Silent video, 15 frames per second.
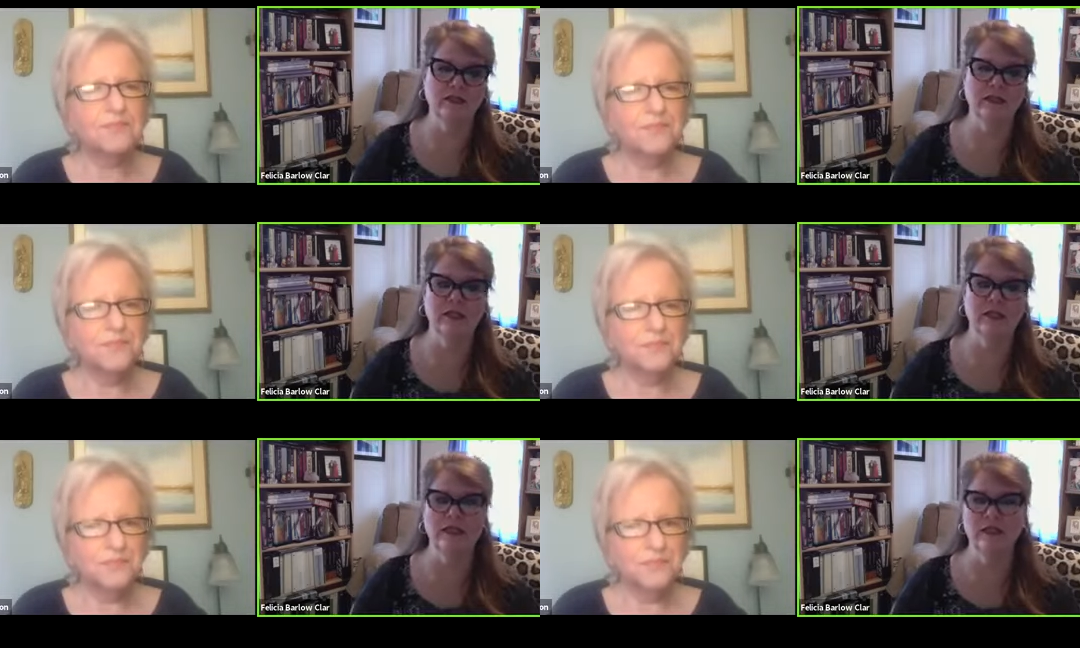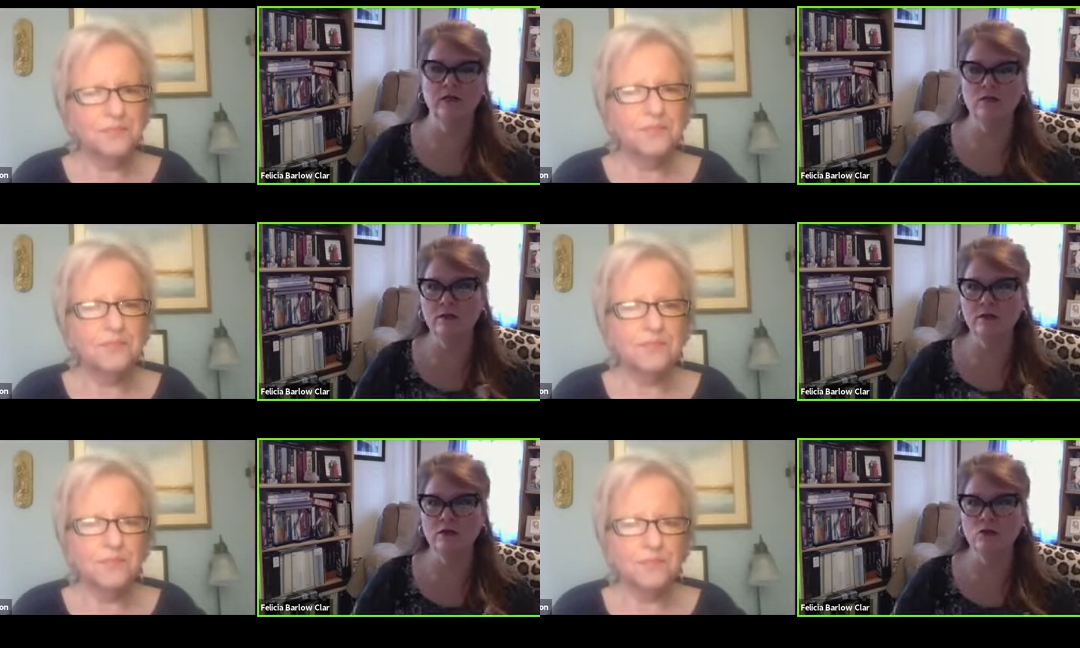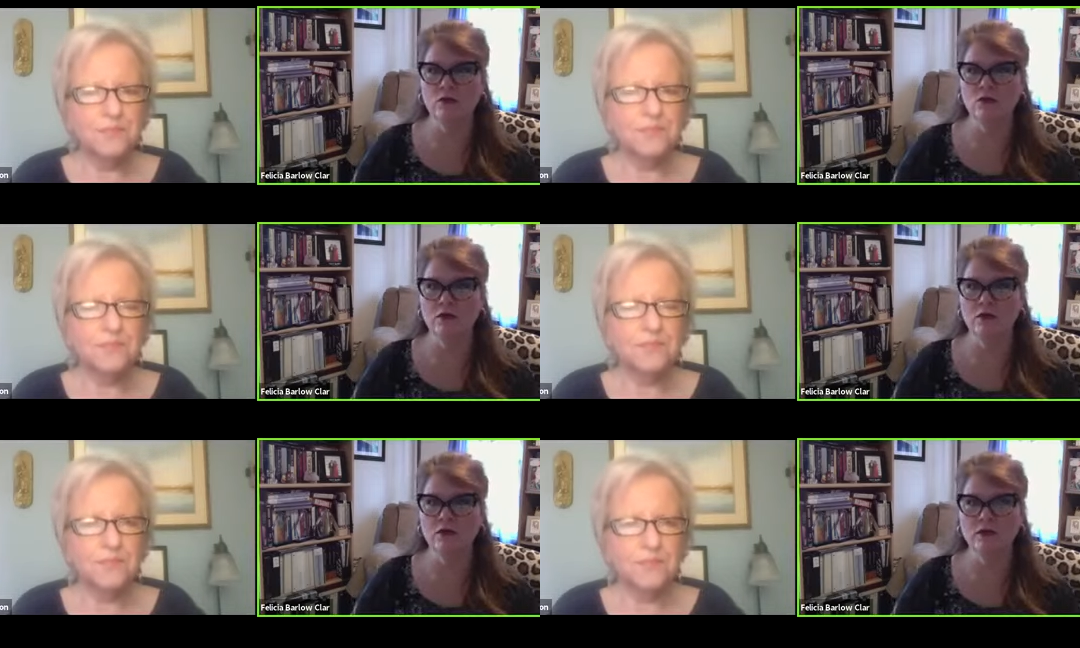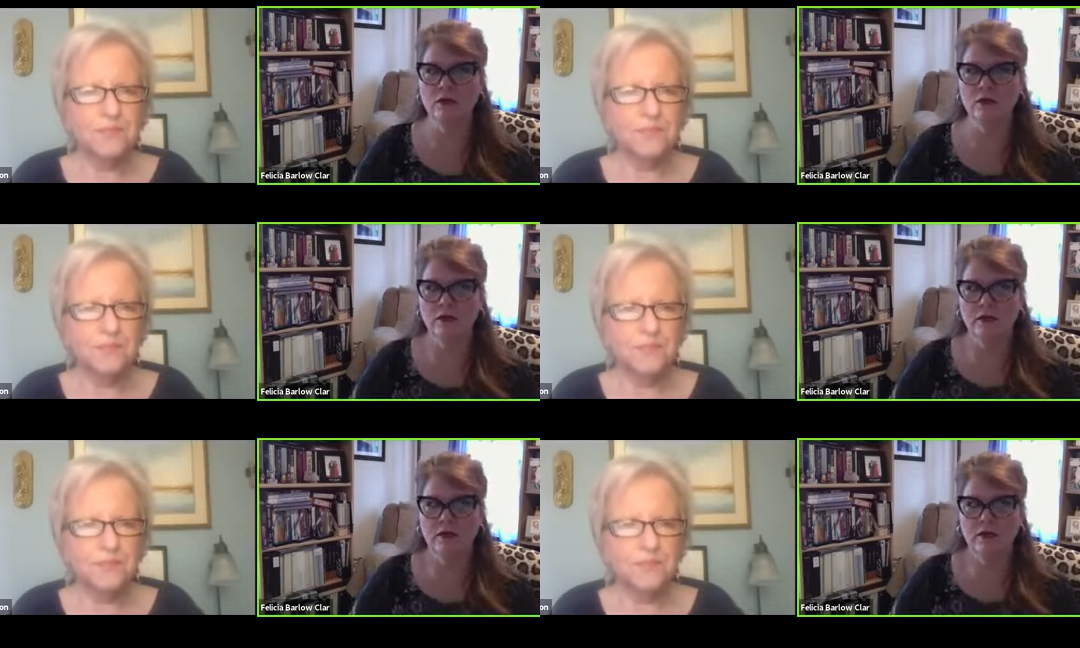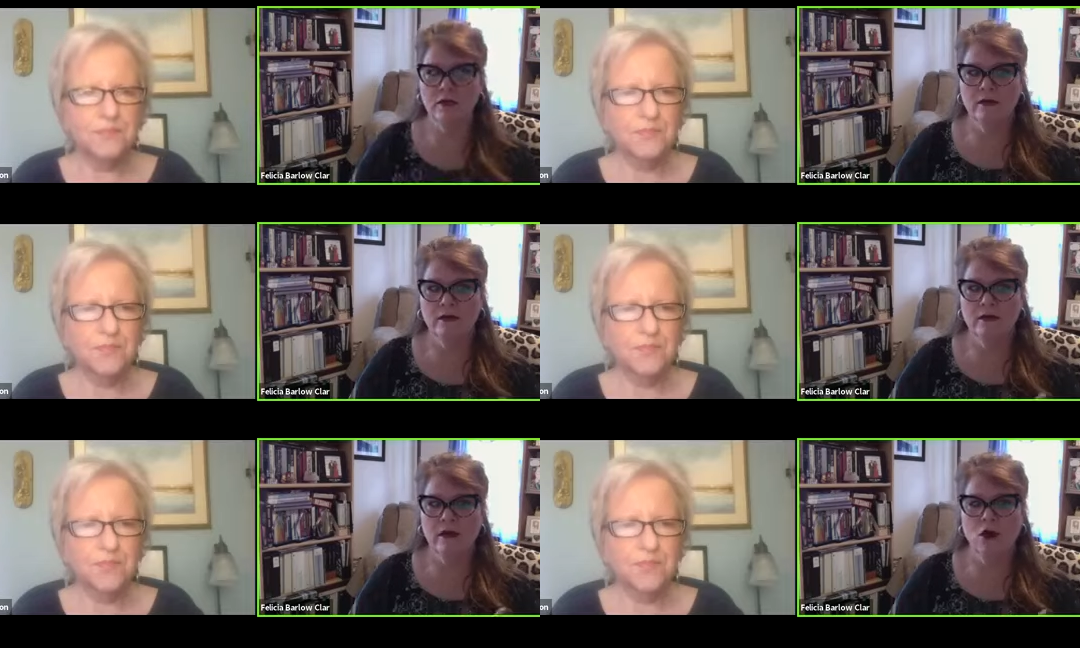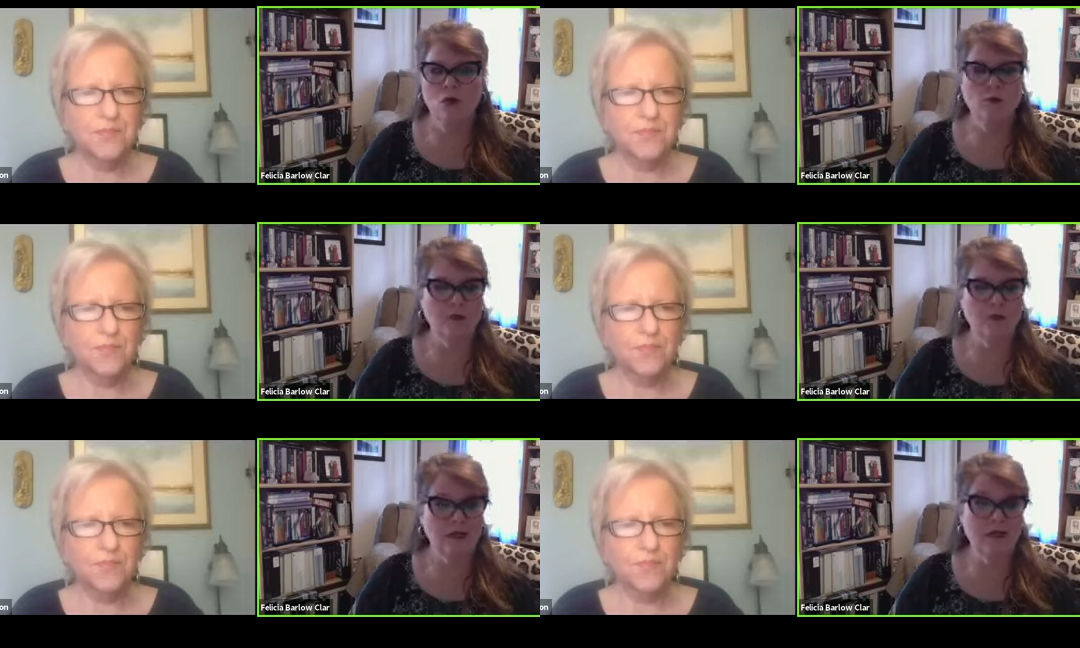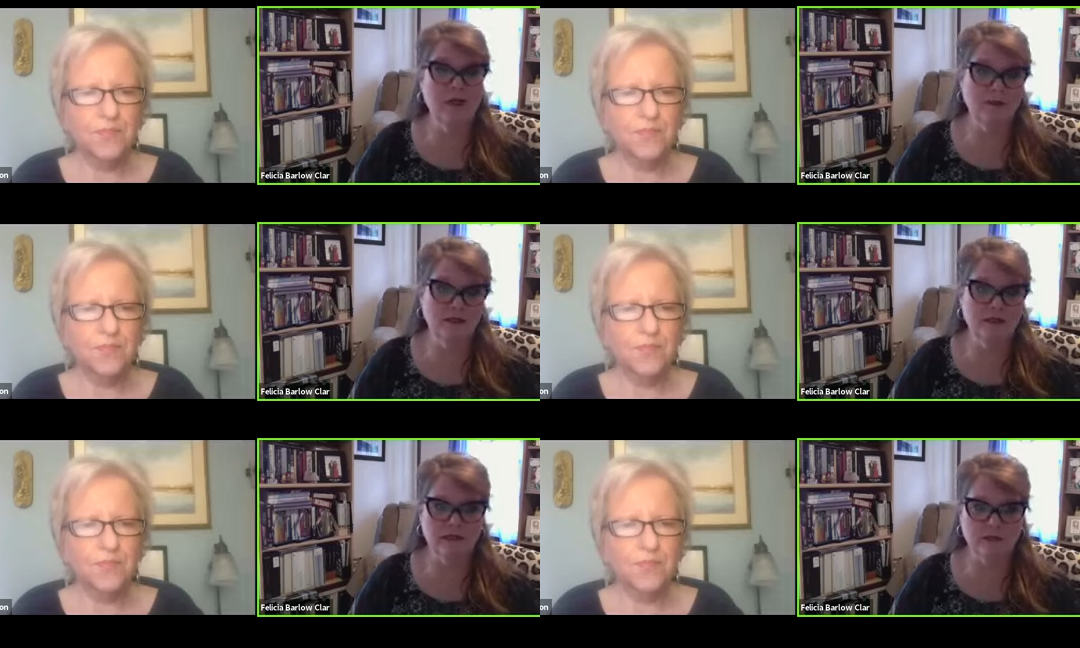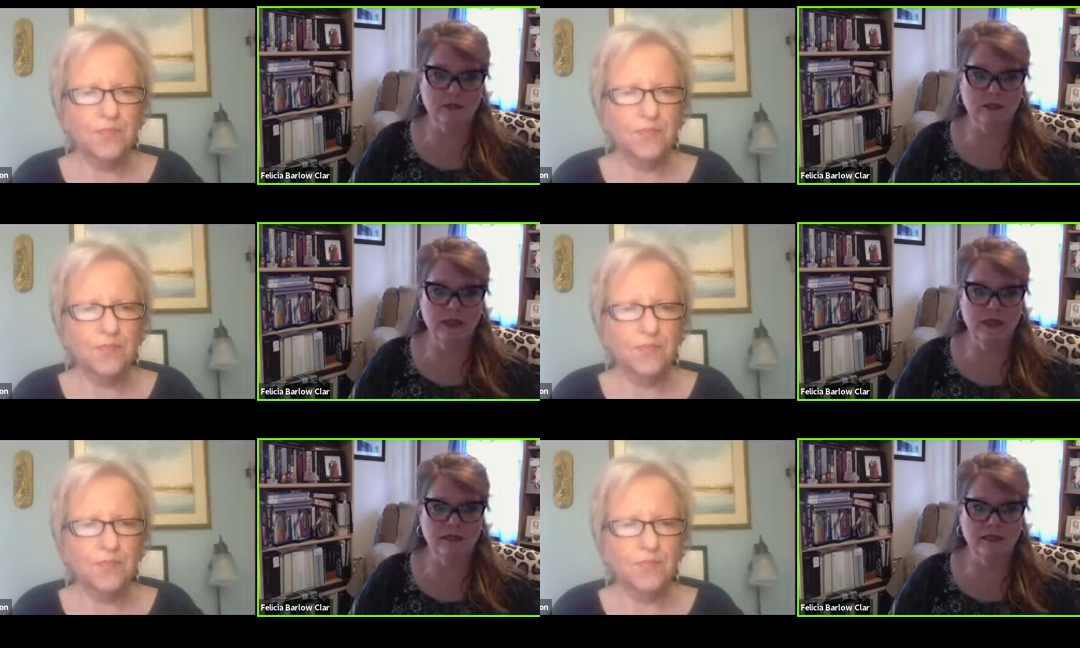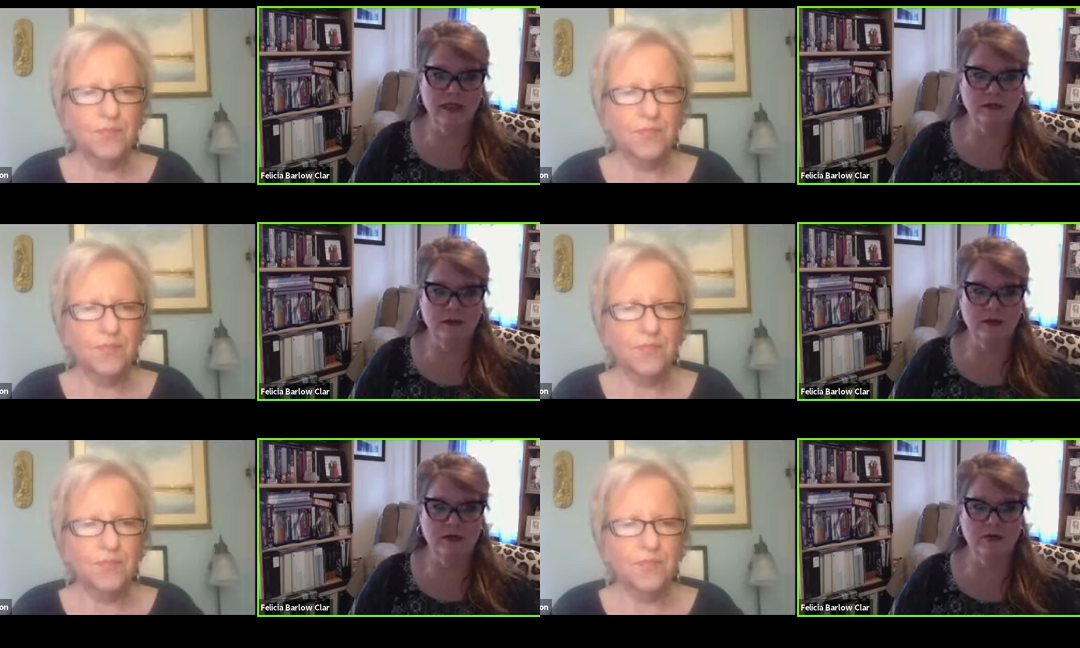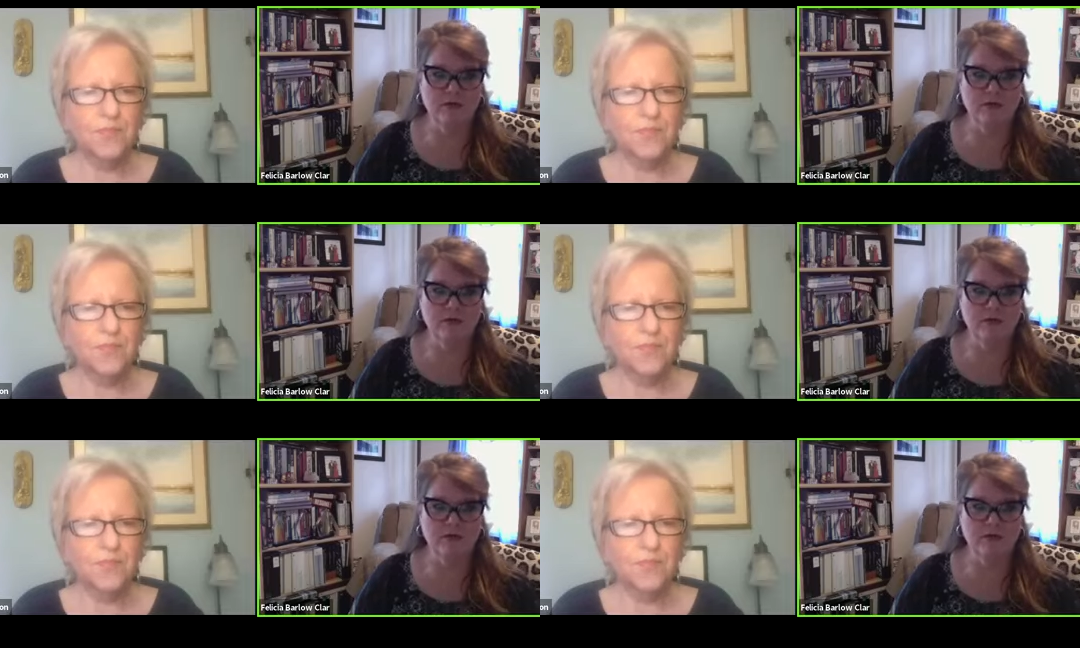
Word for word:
Speaker 1: a little bit more opening up since the pandemic.